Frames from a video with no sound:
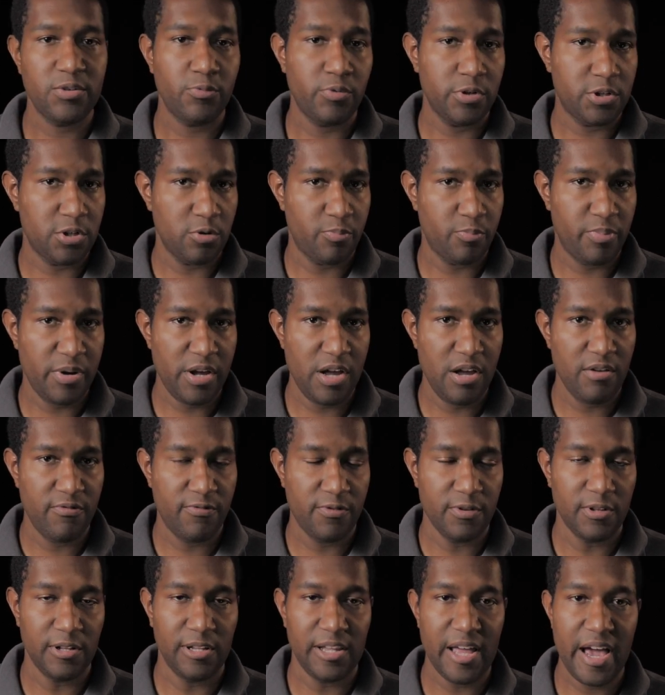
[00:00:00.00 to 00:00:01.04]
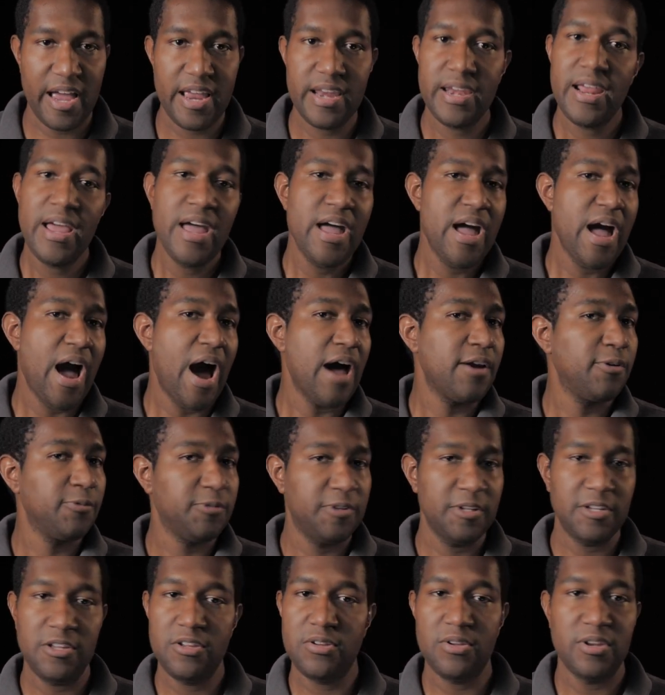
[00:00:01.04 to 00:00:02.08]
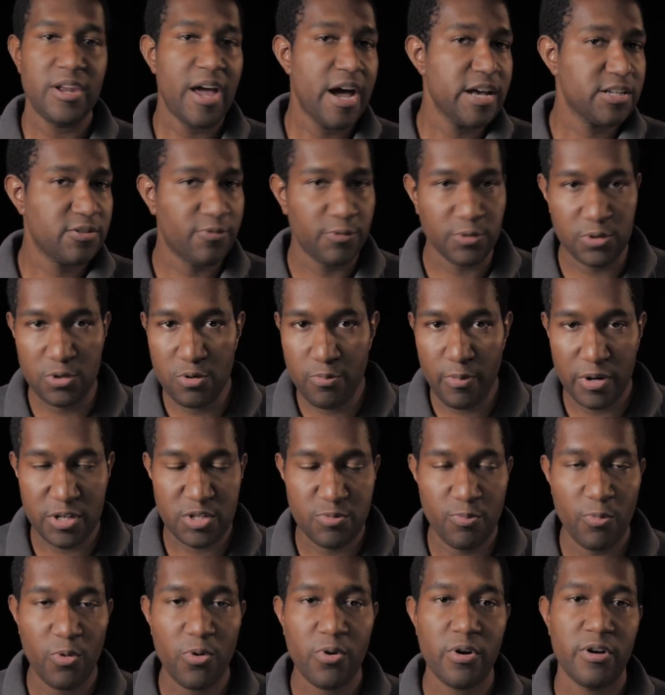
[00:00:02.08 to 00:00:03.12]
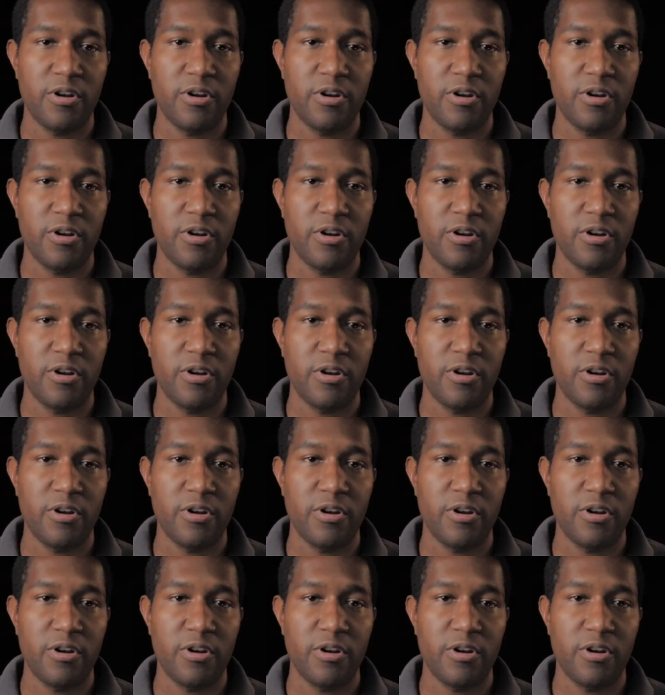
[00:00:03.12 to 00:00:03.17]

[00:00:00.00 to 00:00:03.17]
of what you're paying for the light, I don't think you can ask for too much more.